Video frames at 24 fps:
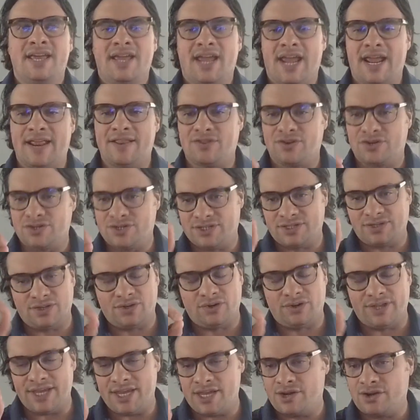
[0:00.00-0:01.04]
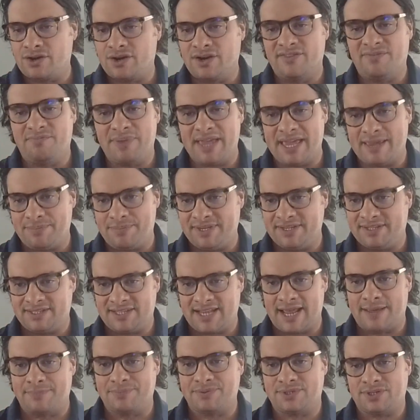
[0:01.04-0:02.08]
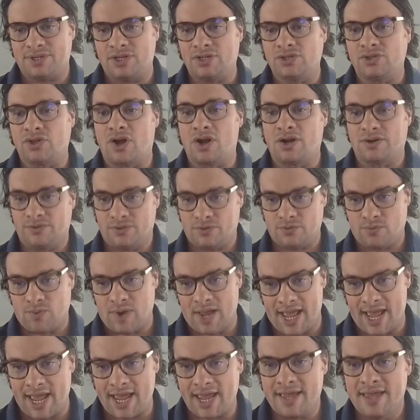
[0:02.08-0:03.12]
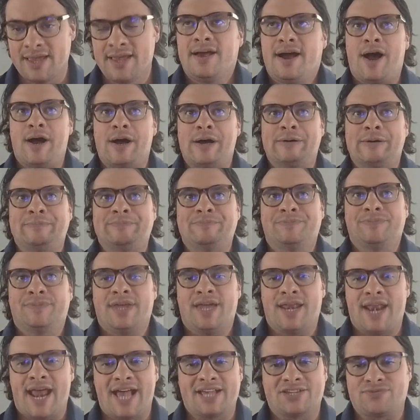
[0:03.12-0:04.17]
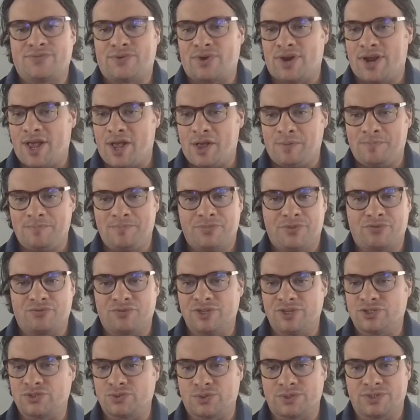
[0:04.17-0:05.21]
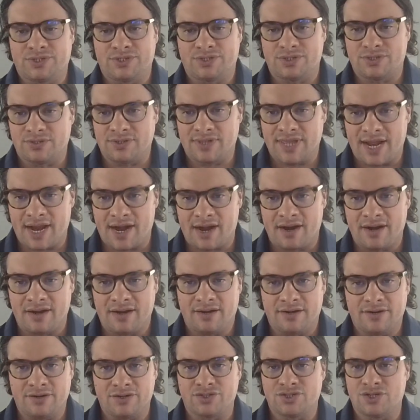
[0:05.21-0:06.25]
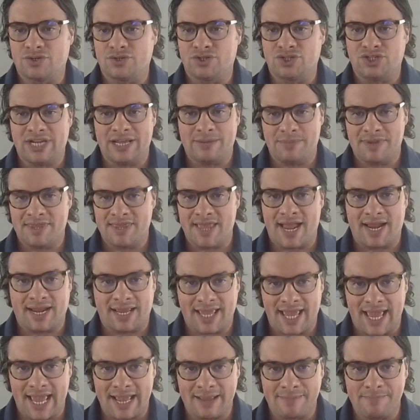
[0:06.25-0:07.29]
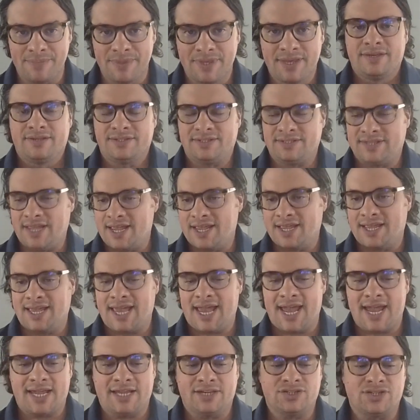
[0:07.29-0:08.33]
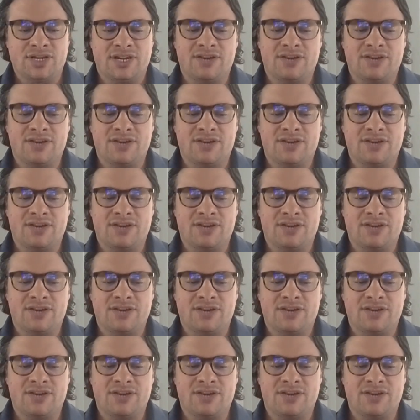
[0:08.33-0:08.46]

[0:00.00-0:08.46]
And they're just little iterative baby steps along the way. And ask for help. The resources are there. There's no shame in that game. Stay engaged.